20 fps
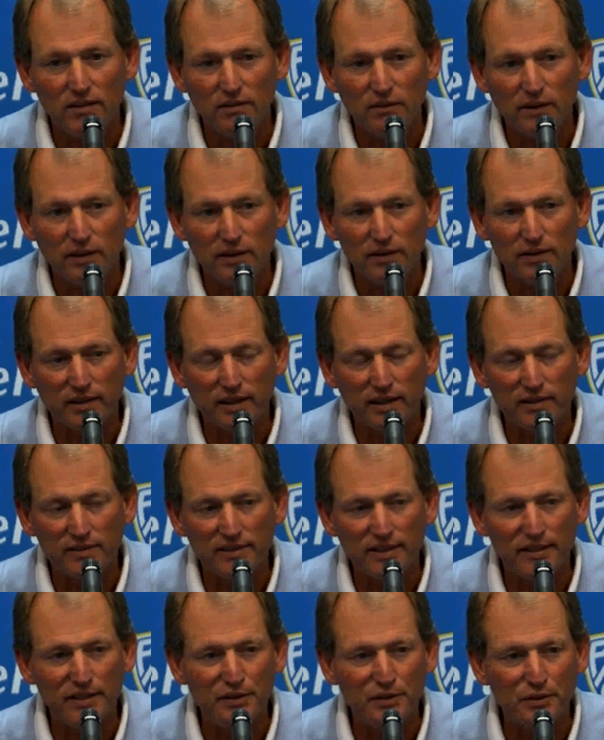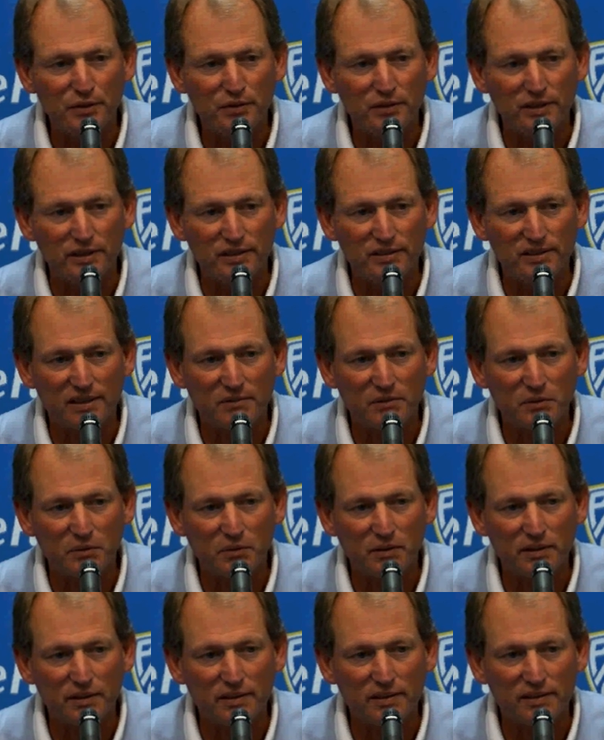Well, I'll tell you two things. Number
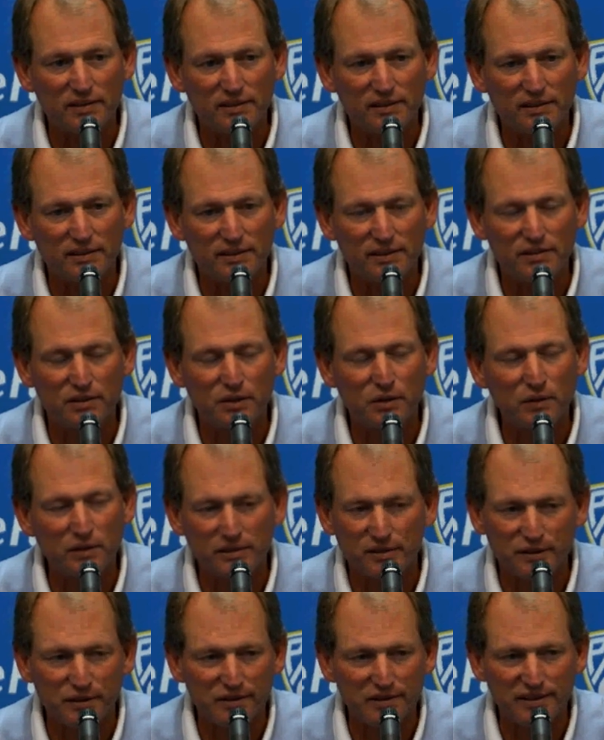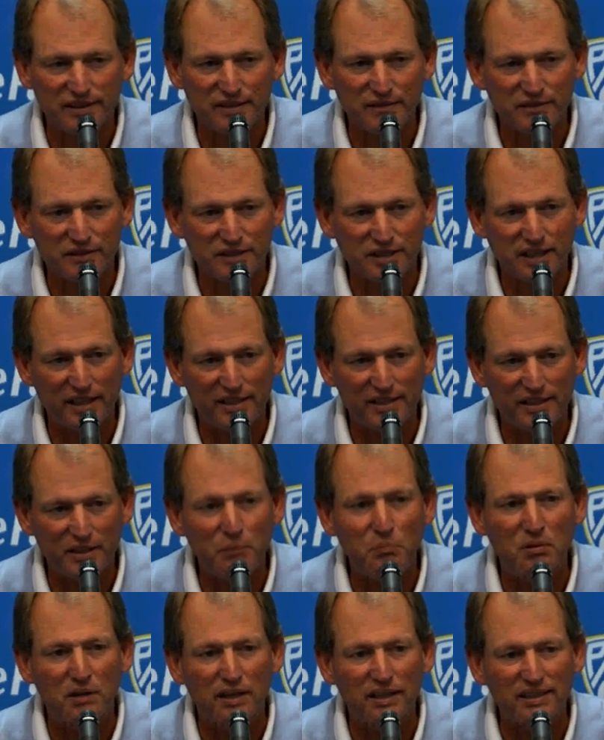one, there's no uncertainty over Jake.
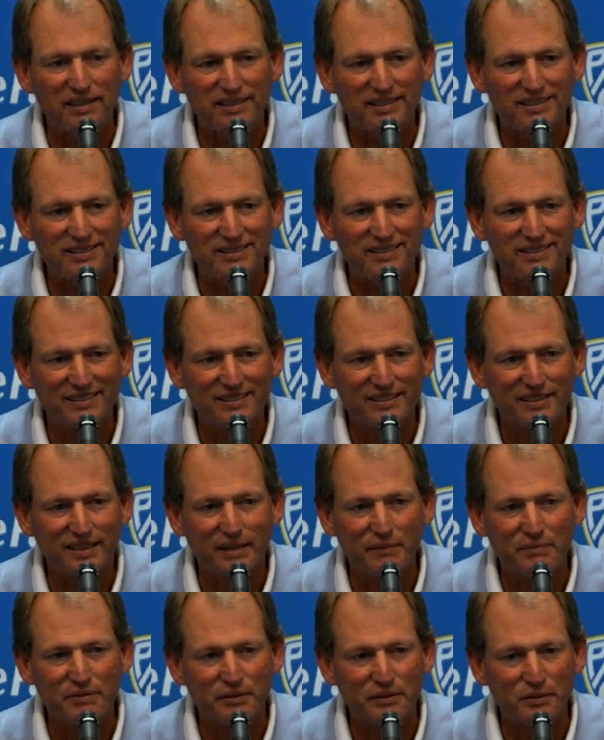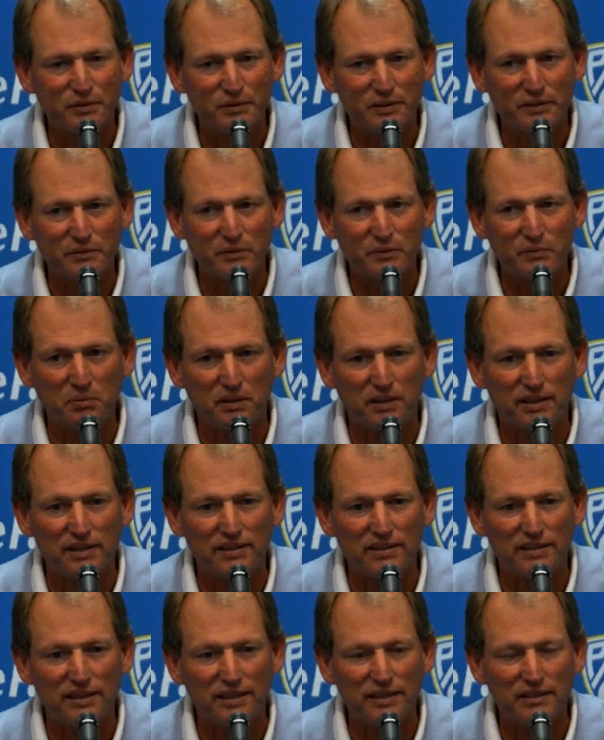He'll play. Absolutely
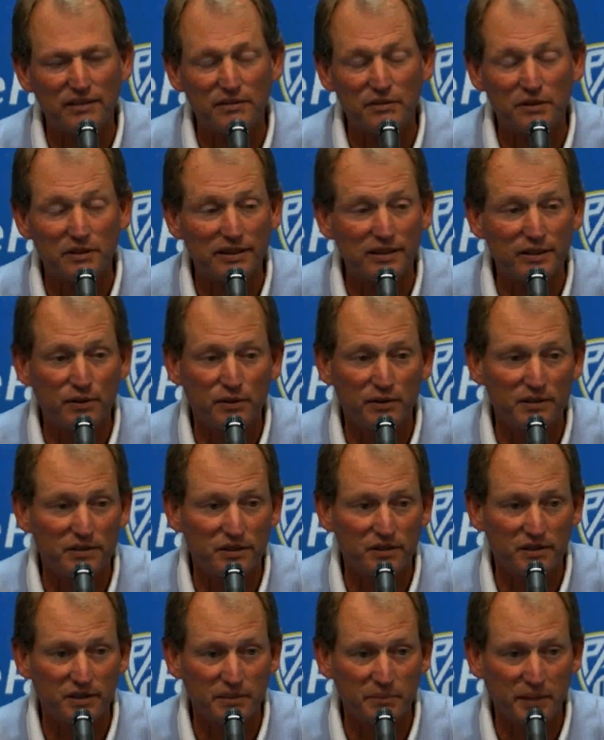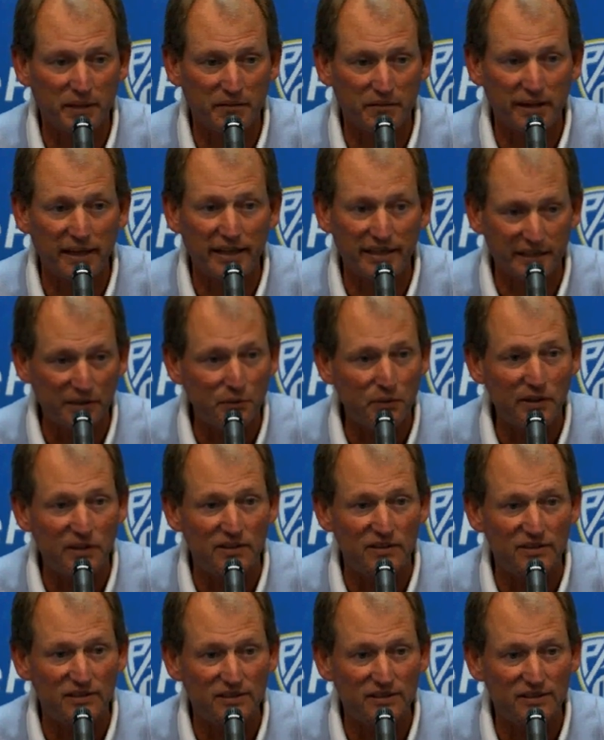play. And there's really no uncertainty about rain. It
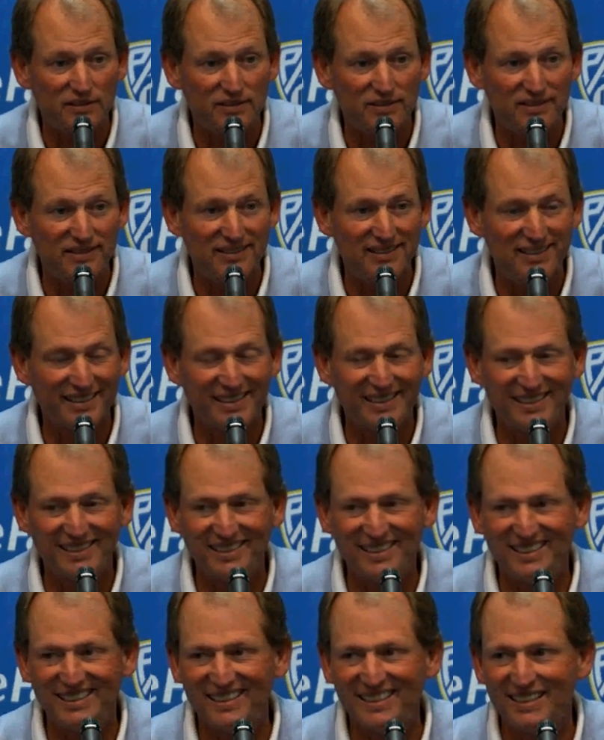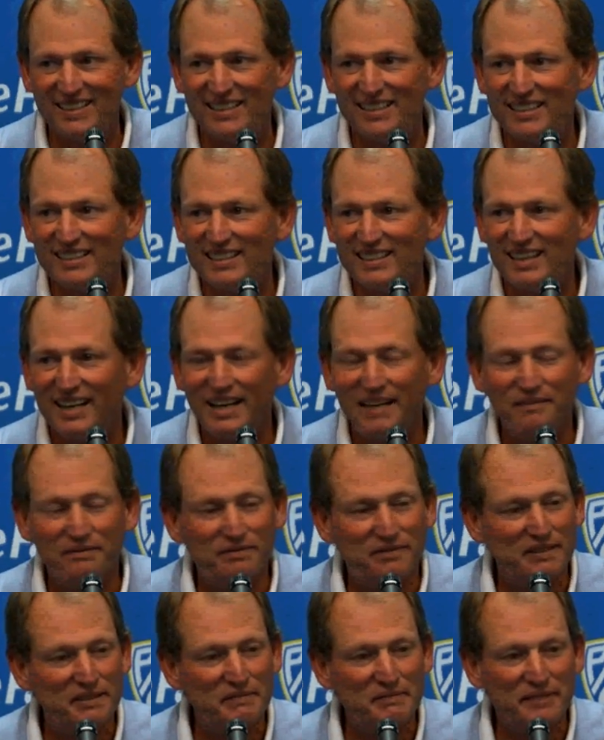will.
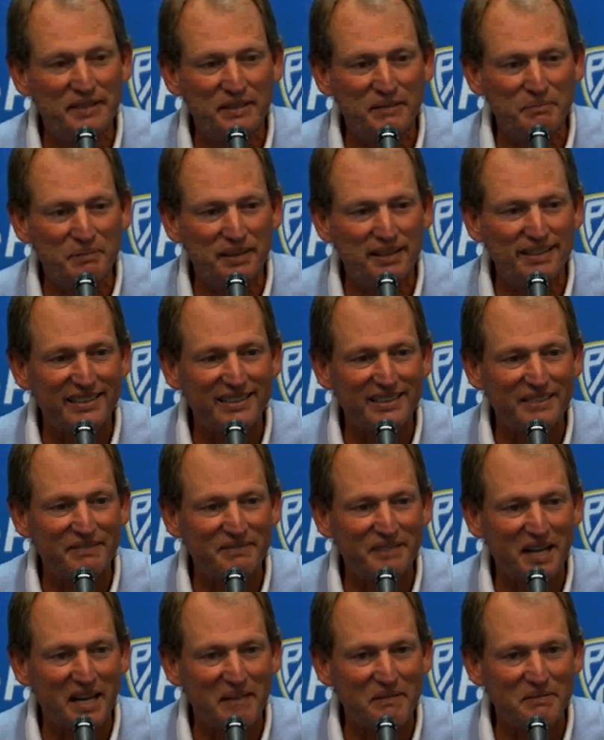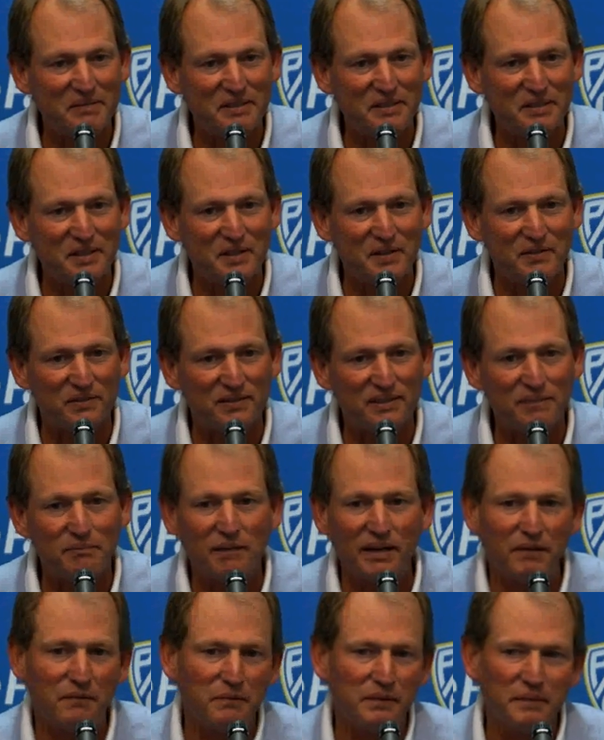I've lived there plenty enough times to know. It
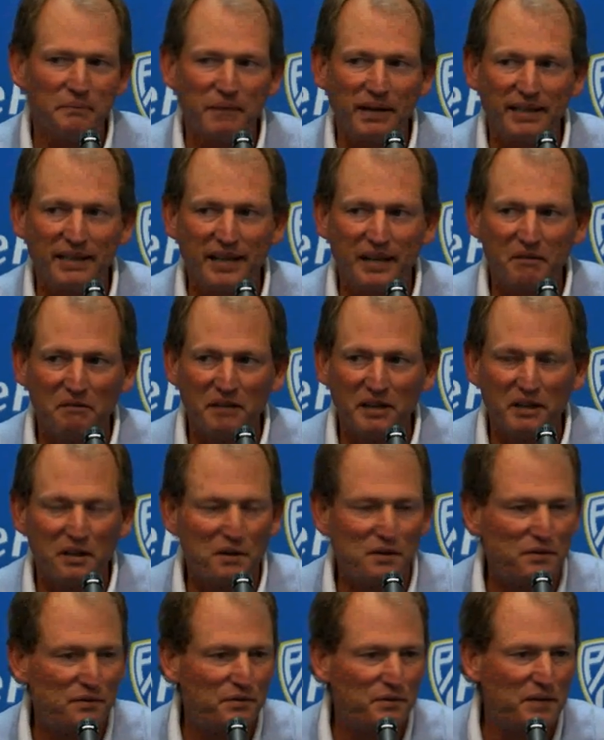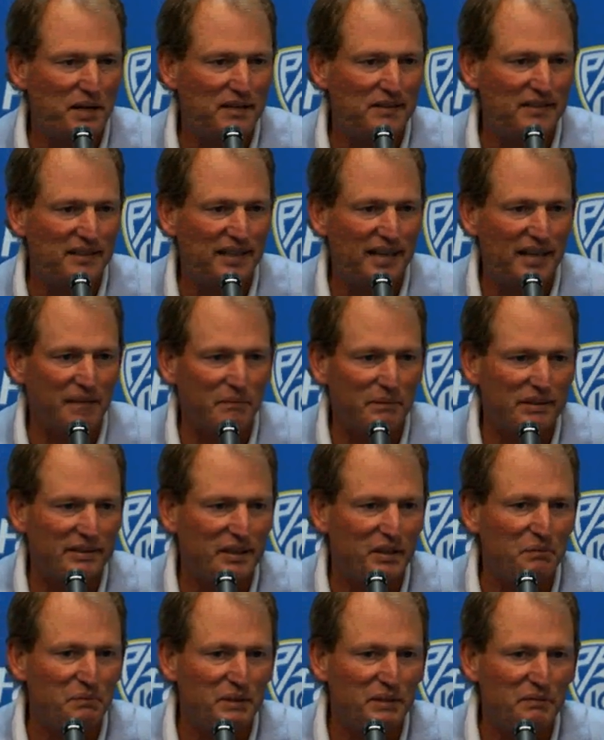might not rain all throughout the game, but
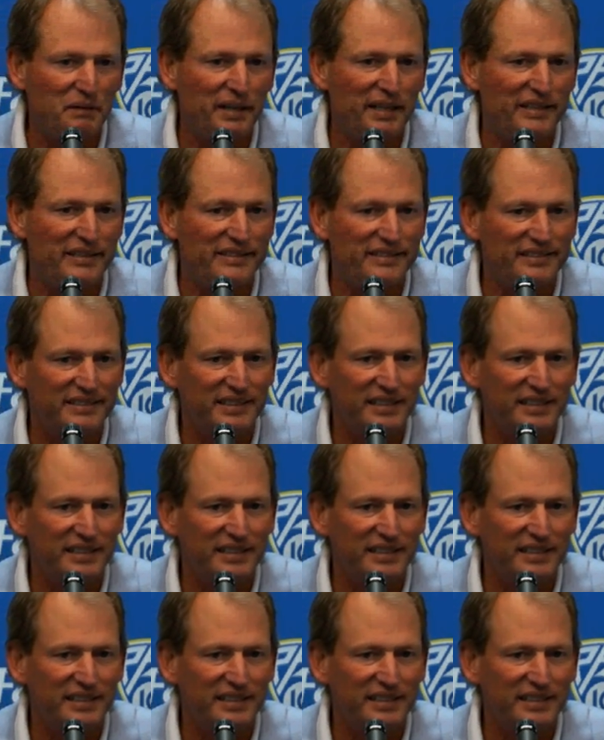there'll be rain.